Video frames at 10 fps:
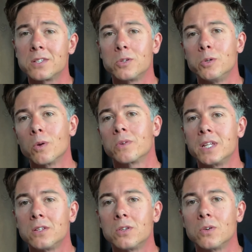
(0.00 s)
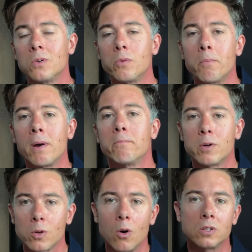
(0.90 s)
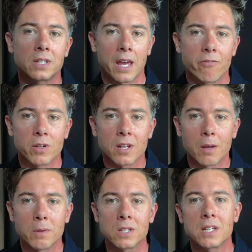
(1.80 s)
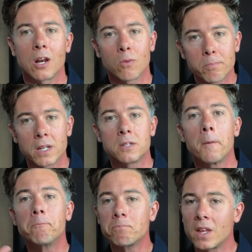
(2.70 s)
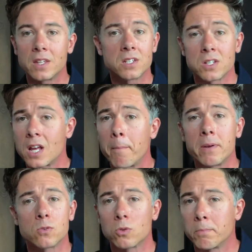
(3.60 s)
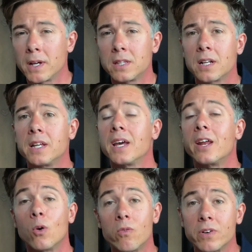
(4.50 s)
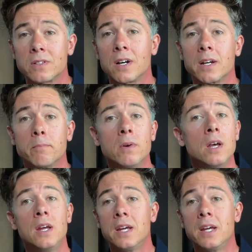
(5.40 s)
So you don't need to remember to ask every time in the salon, but that this just happens automatically, and over time